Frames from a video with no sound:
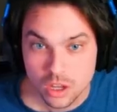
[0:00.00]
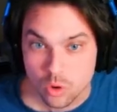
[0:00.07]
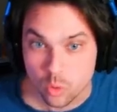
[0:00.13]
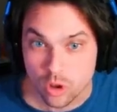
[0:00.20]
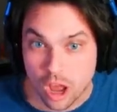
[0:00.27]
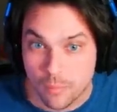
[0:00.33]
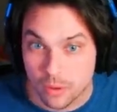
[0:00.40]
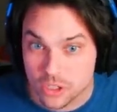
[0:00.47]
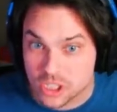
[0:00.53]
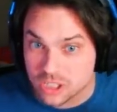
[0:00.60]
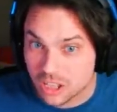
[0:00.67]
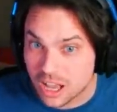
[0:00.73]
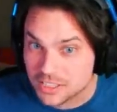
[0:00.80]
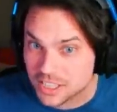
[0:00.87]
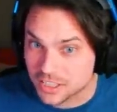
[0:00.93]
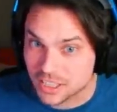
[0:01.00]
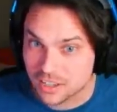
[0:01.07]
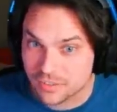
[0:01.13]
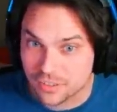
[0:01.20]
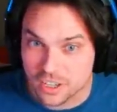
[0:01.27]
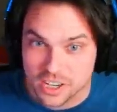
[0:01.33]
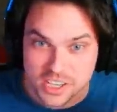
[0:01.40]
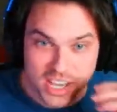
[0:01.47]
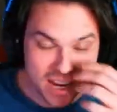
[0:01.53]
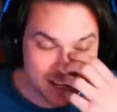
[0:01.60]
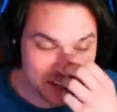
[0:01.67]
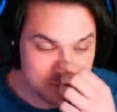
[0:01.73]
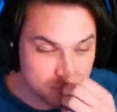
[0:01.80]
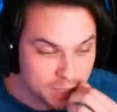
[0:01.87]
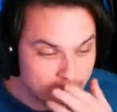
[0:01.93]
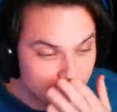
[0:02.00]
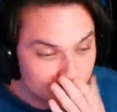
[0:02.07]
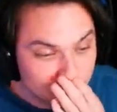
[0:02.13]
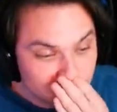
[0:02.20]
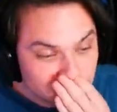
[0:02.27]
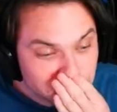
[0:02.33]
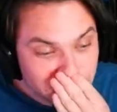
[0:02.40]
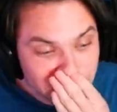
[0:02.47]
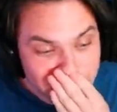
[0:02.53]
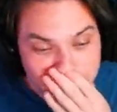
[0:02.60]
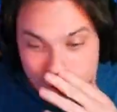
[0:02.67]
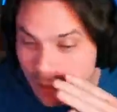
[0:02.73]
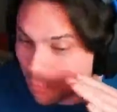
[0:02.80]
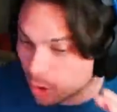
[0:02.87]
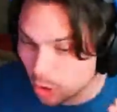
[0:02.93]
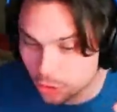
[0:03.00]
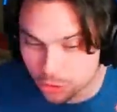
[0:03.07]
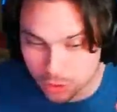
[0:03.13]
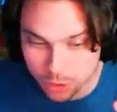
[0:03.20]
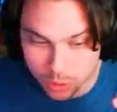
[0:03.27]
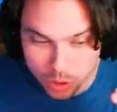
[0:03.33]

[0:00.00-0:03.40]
We almost lost it there for a second, but ooh, we pulled through.